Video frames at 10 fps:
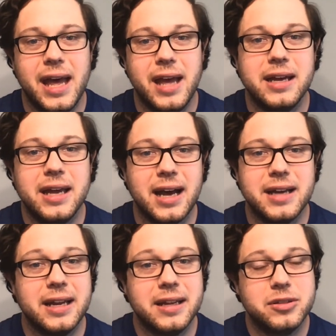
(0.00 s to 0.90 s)
And
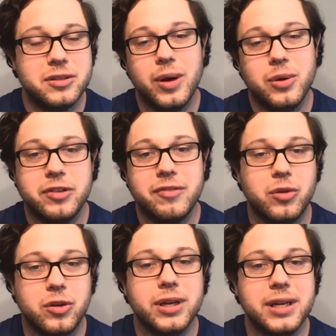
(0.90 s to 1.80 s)
I do have a
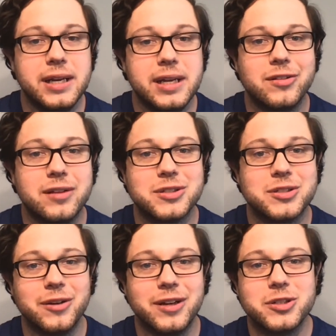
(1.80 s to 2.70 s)
degree in English
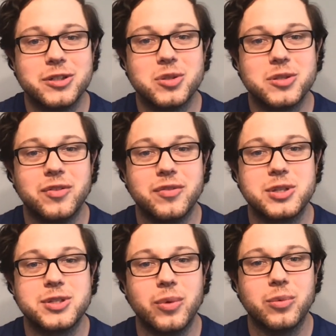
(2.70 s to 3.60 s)
literature, so I've
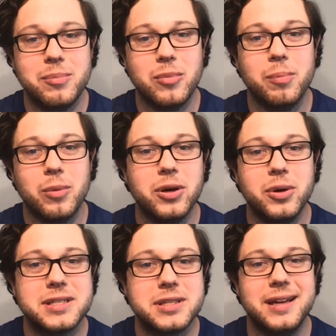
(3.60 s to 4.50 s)
also read more
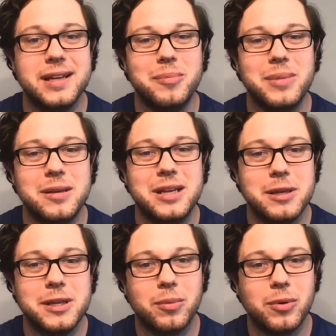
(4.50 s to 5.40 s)
books than many
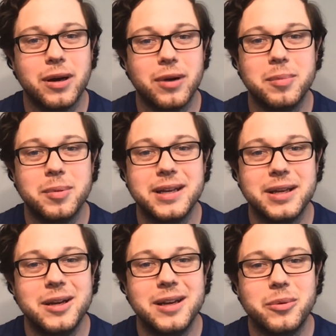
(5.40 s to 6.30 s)
people probably
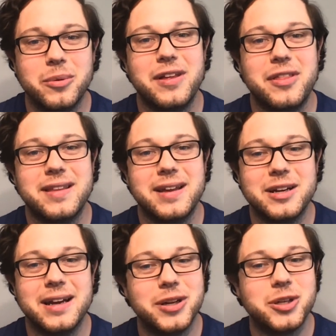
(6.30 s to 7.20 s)
would think that
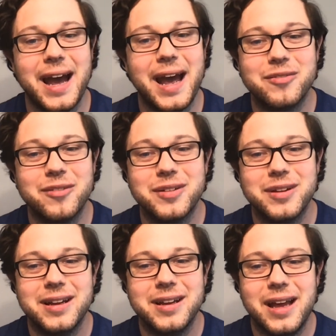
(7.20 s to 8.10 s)
I should have.
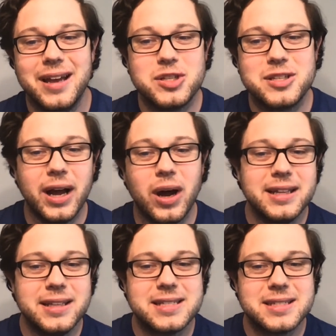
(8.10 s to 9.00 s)
And so I
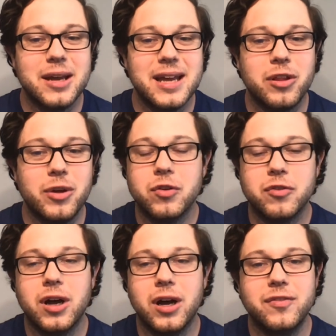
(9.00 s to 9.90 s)
can say with full
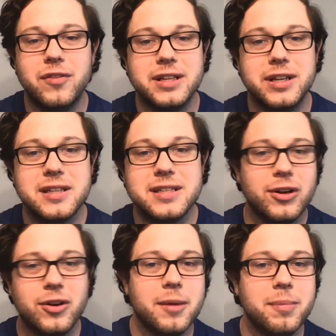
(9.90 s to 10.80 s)
confidence that there
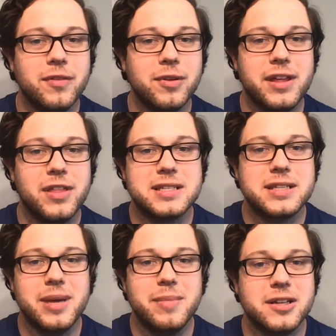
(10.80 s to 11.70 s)
are a couple of things
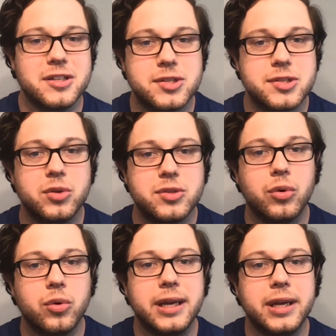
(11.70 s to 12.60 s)
that make a
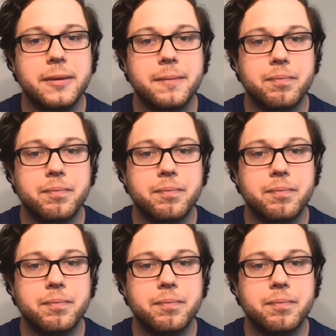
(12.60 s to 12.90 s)
story